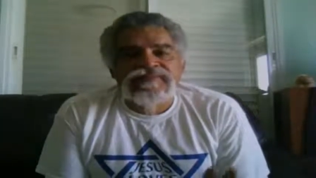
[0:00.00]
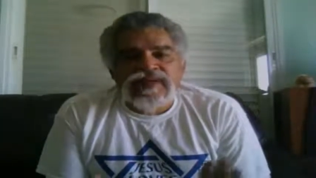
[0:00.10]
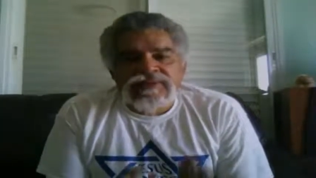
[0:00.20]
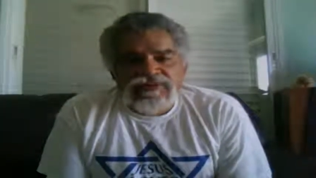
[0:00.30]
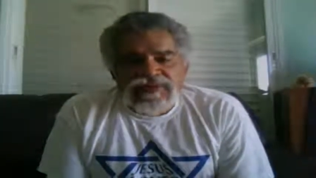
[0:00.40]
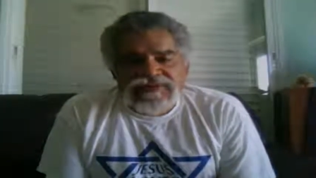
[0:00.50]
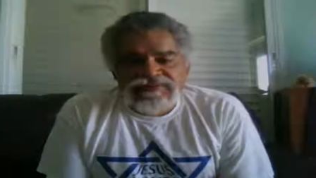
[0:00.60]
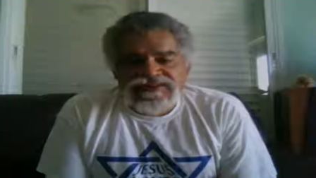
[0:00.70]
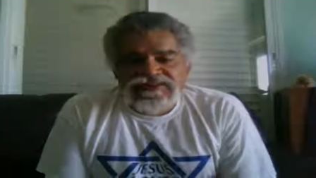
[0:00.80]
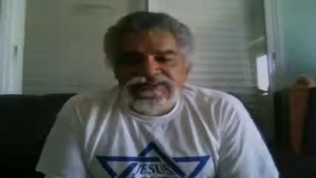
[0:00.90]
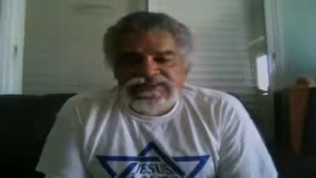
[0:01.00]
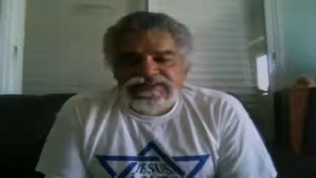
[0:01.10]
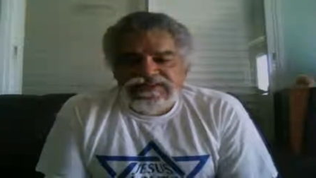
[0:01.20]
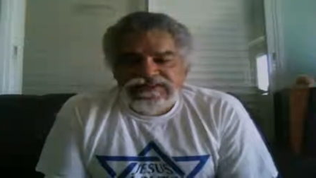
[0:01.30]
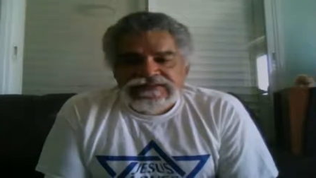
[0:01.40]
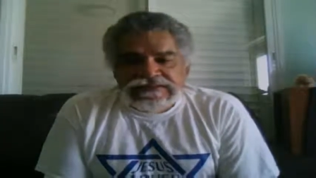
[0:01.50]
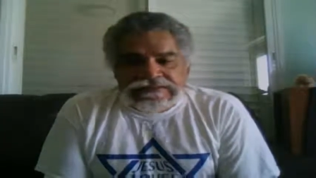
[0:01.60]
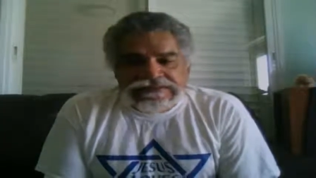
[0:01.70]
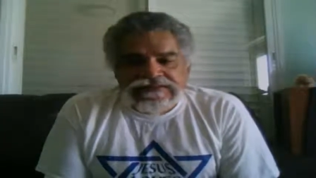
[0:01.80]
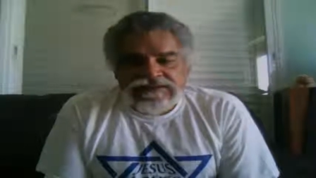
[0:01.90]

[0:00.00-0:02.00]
Anyhow, I'm going to wrap this.